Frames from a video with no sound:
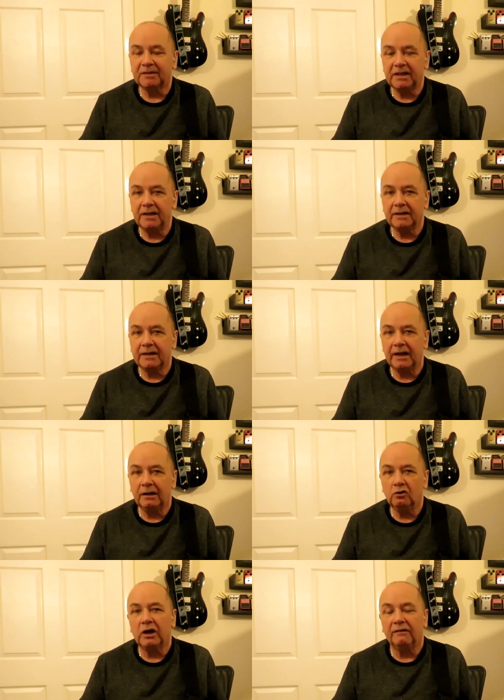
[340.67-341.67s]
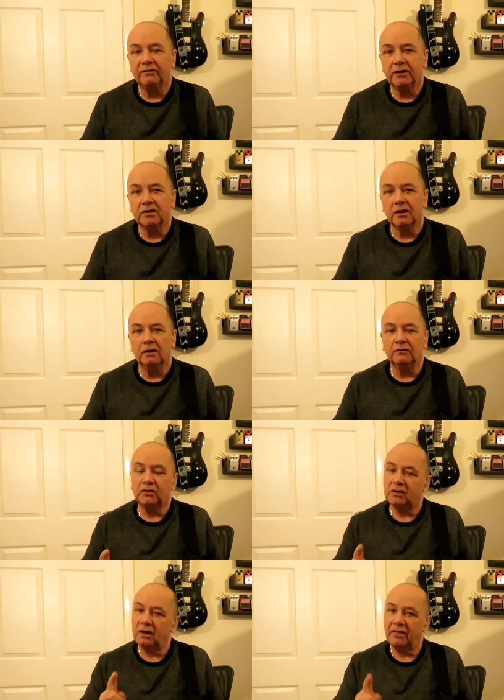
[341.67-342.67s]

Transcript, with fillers: take care, look after yourselves.